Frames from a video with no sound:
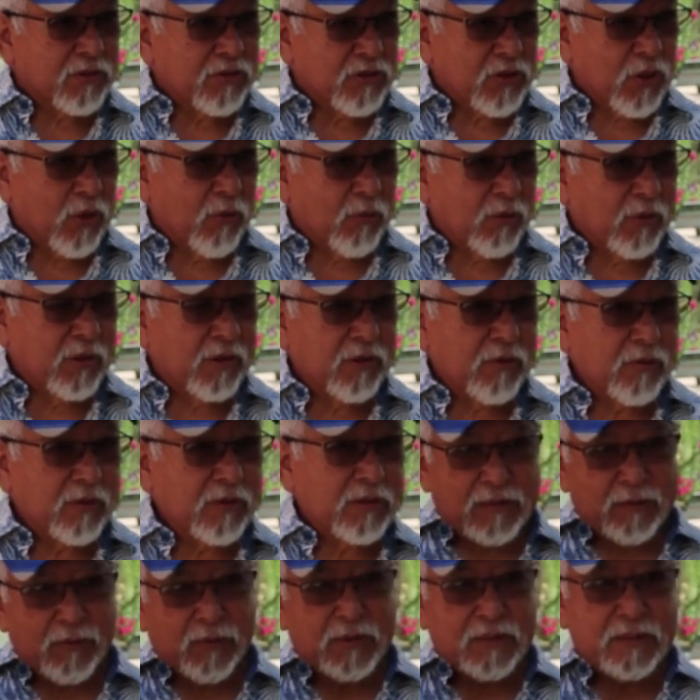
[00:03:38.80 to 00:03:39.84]
a zone,
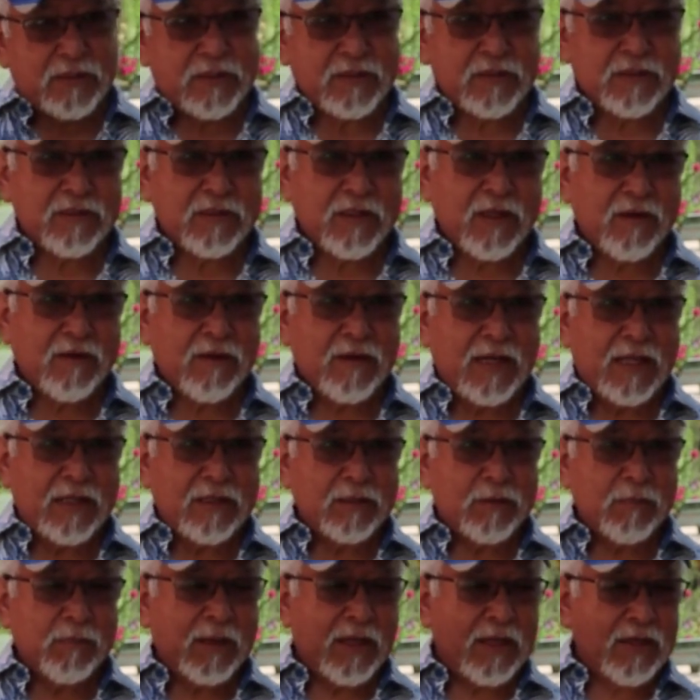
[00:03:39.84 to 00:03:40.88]
which is like
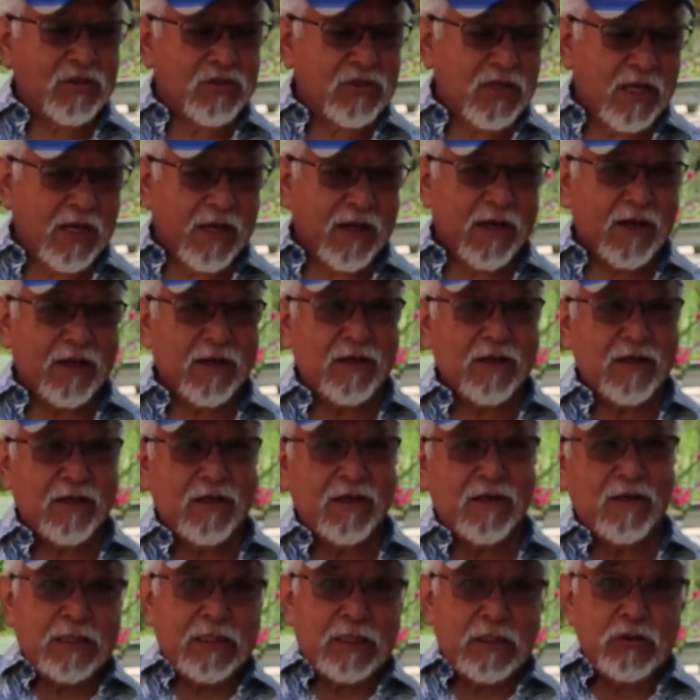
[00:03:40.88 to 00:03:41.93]
the Manchac. And
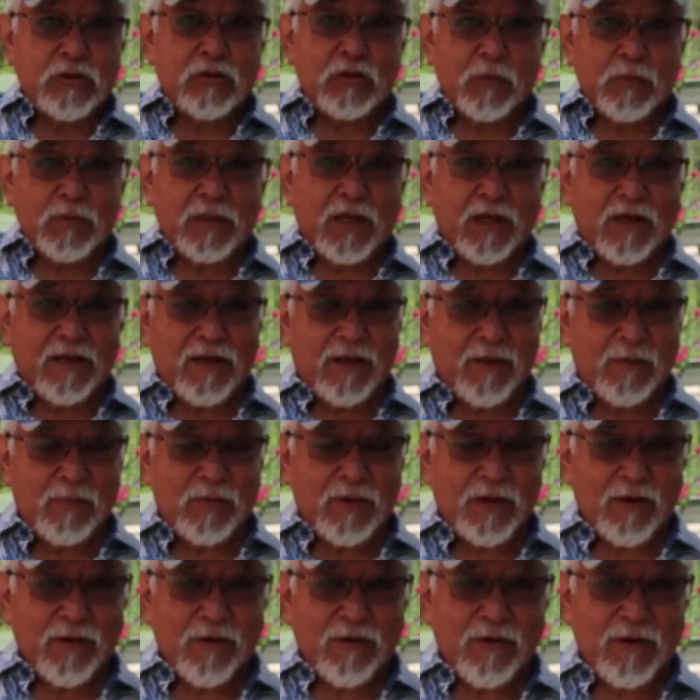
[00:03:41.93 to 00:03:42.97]
there used to be a club
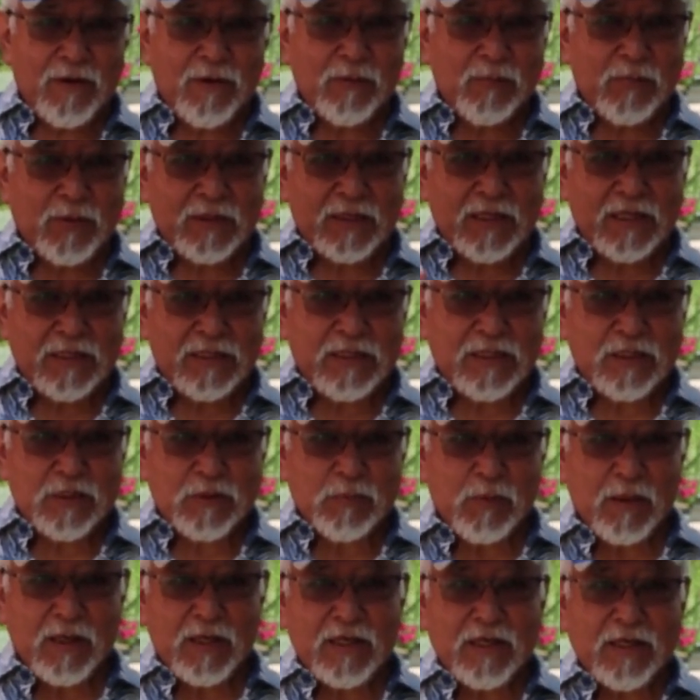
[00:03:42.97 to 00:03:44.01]
here, but they
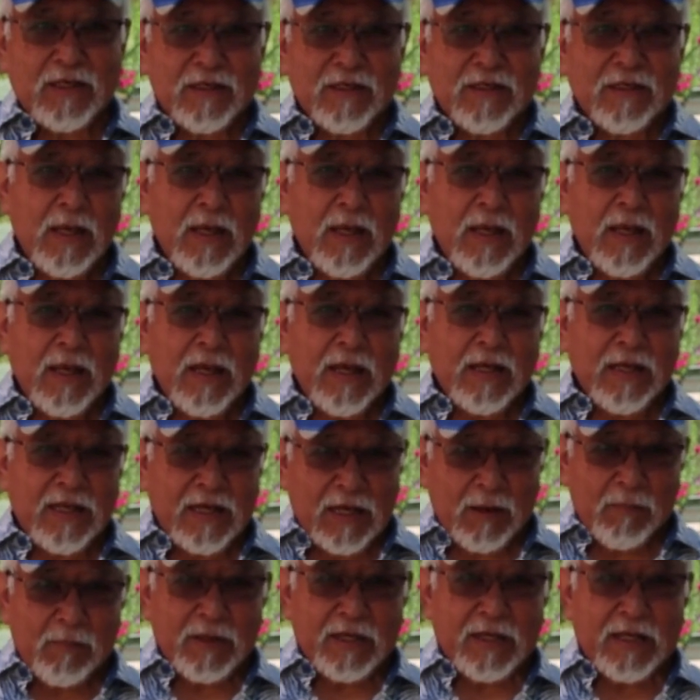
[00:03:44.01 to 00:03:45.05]
disbanded. And then
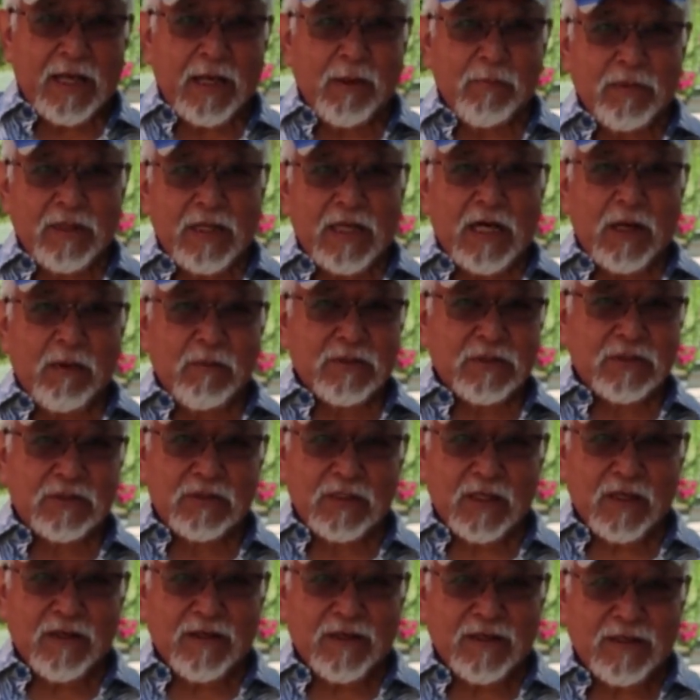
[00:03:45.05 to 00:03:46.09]
I
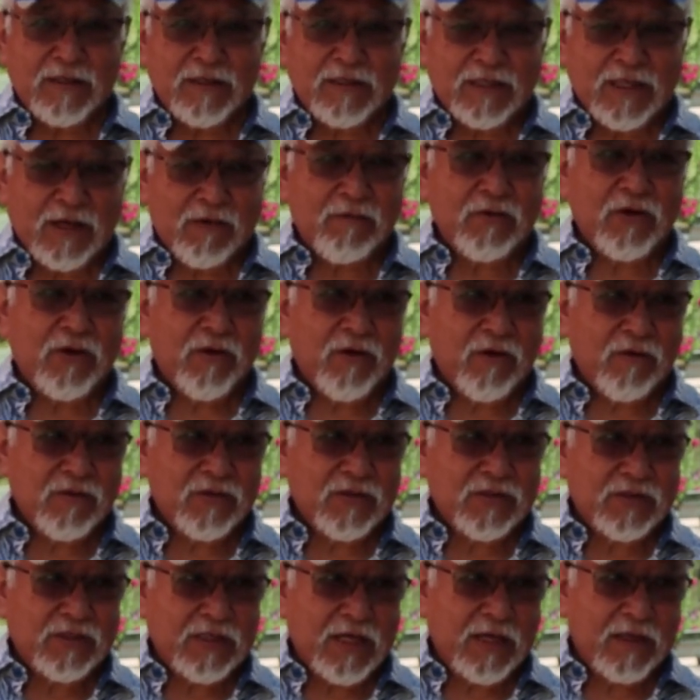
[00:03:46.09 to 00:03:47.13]
was governor of the
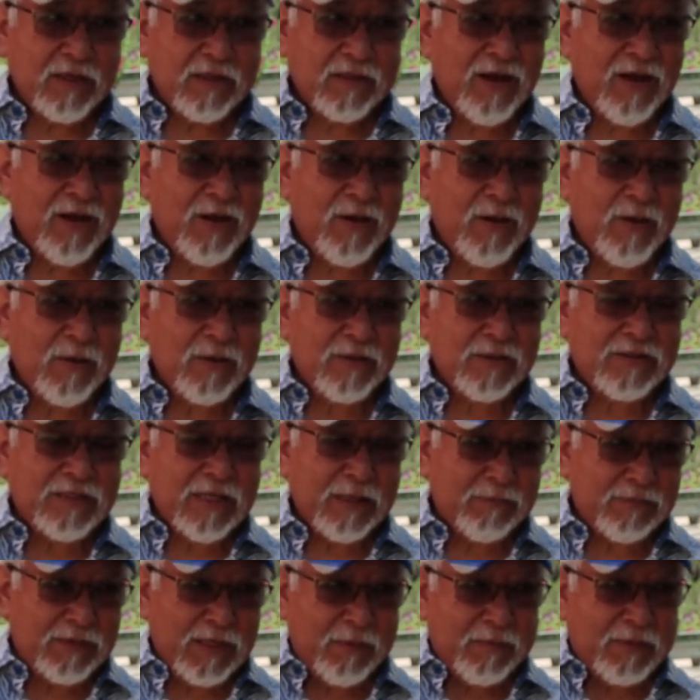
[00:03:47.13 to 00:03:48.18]
state,
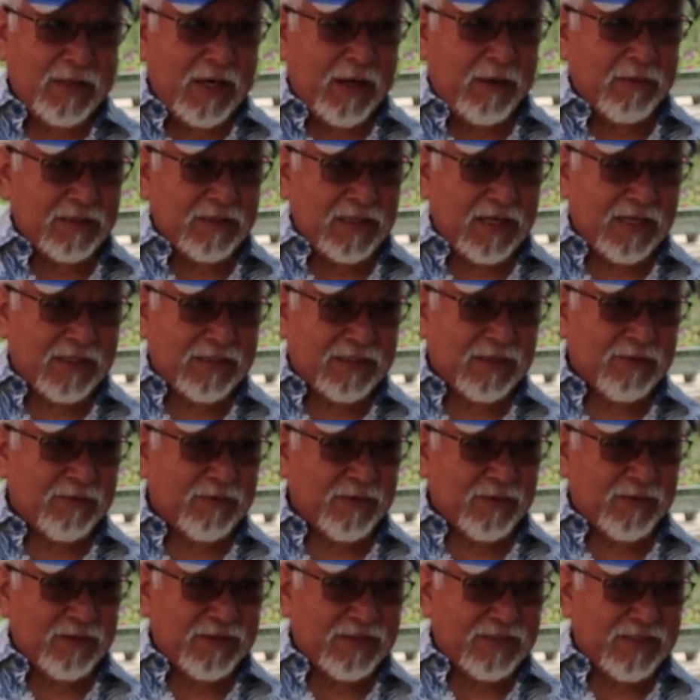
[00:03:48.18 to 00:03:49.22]
same time that I was elected to
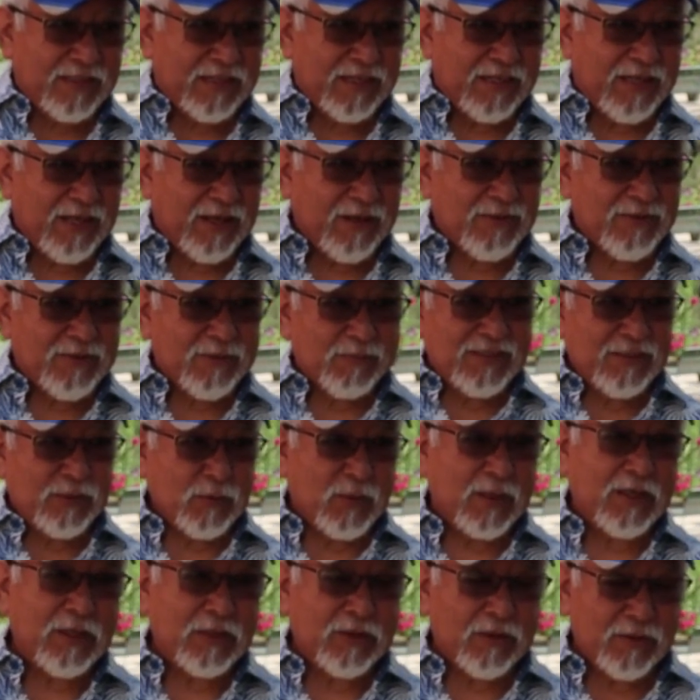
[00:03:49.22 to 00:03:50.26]
the city council,
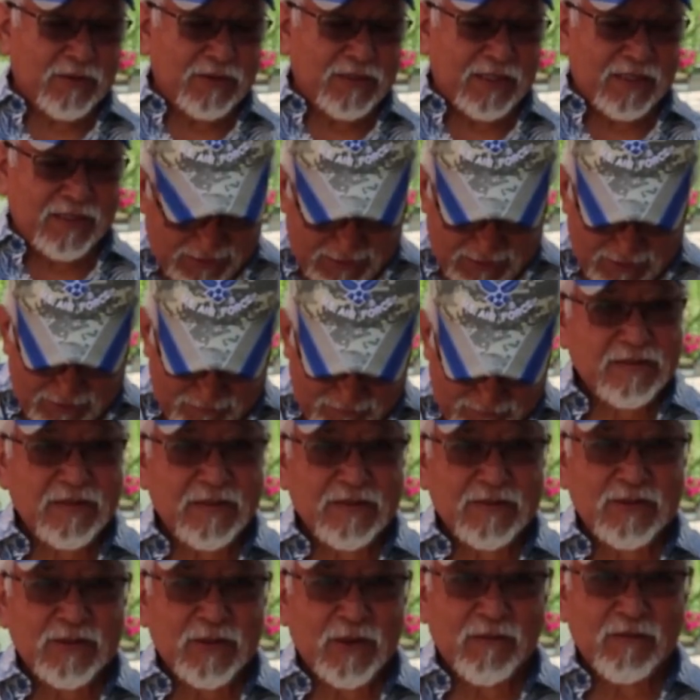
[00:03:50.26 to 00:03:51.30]
2013. Yeah, it was a
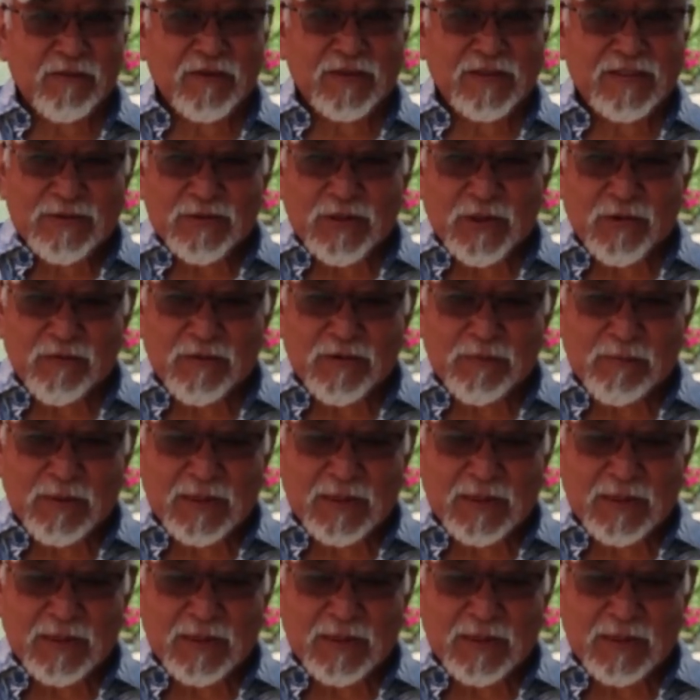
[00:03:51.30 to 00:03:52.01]
servant